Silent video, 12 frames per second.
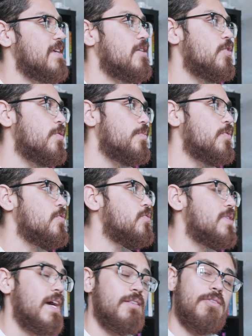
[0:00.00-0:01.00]
I hope you
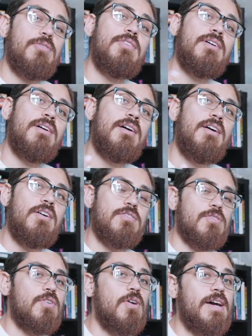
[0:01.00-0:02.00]
download
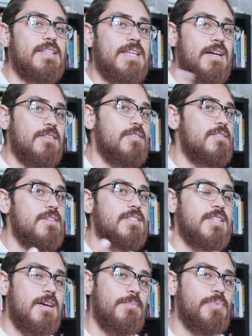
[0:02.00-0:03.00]
so go ahead, download the
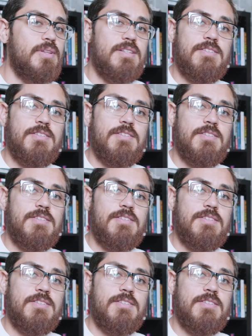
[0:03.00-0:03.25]
template.